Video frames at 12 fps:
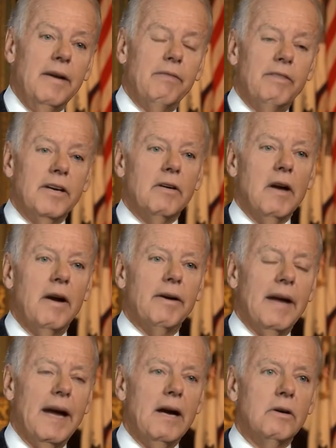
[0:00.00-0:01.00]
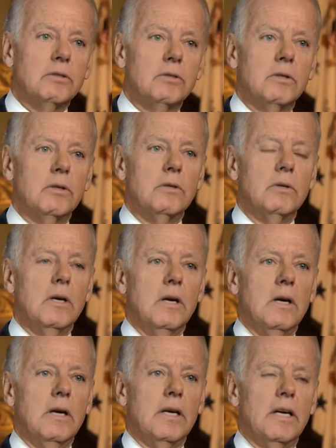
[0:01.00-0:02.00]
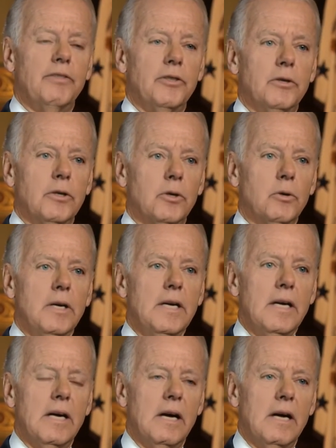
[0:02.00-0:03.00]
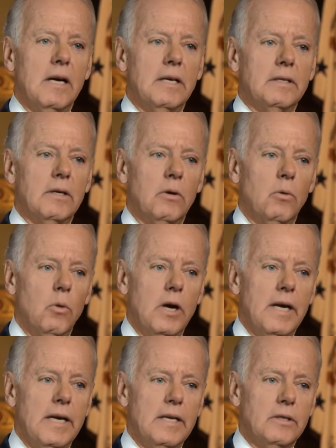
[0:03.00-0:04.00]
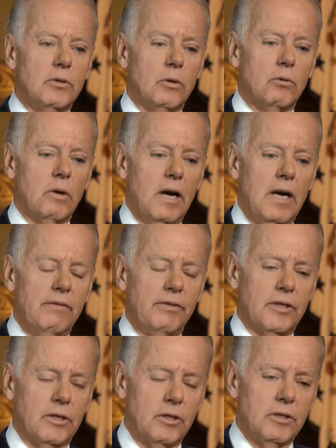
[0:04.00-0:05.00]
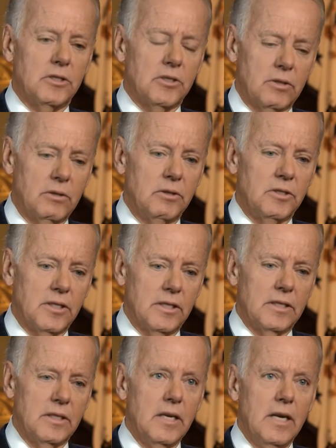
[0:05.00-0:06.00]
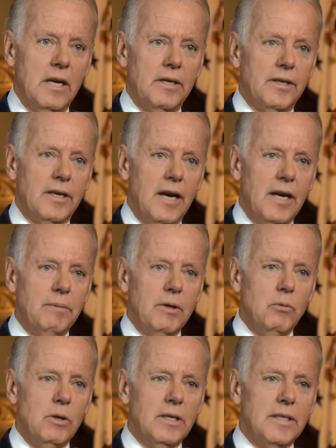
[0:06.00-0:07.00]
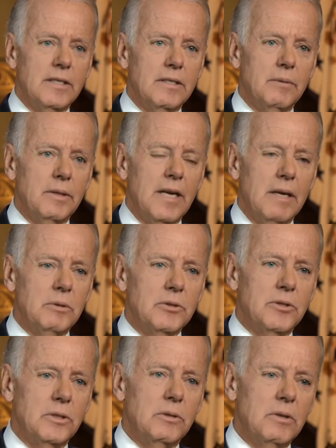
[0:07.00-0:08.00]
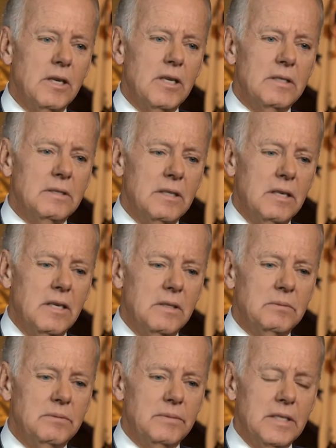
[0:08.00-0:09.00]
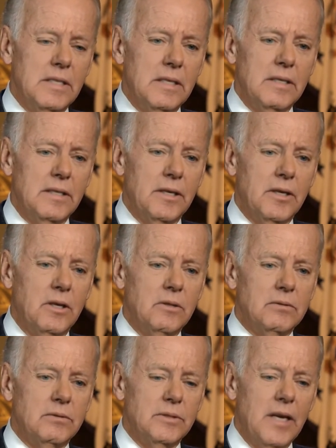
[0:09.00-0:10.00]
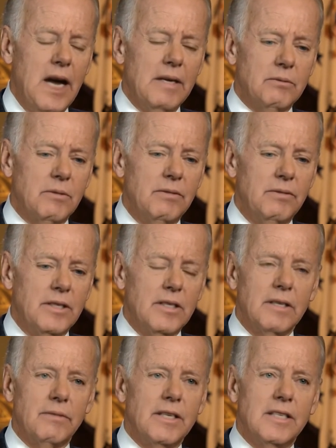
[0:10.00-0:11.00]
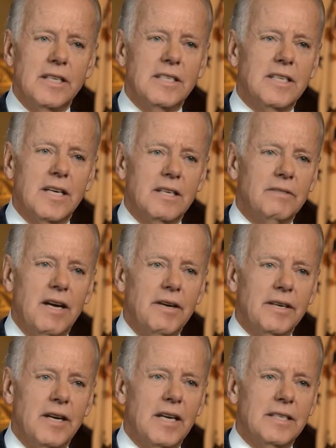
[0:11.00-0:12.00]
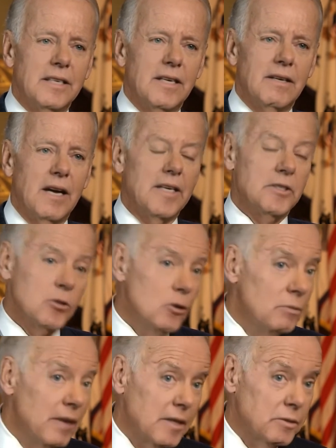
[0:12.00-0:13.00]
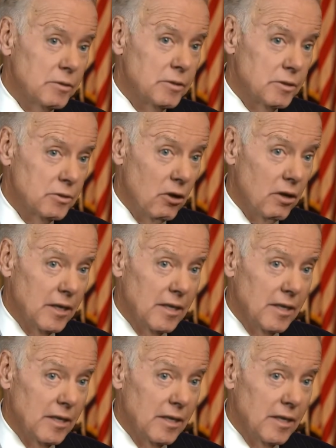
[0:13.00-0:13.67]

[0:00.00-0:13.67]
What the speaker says: figure out how to, if you agree on a way to arrive at a good solution, you got to be willing to be able to not reveal every detail of how you got there. I assume that's what she's talking